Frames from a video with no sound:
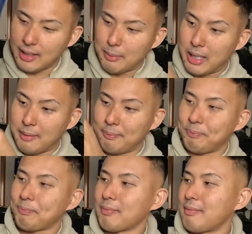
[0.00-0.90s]
I mean,
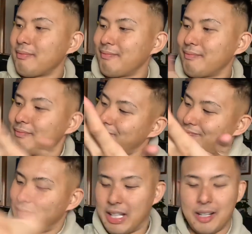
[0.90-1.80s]

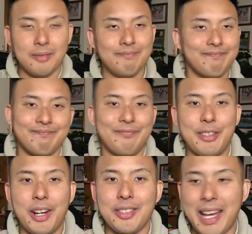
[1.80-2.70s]
for
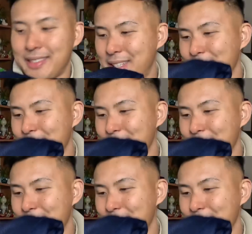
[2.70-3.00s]
those out there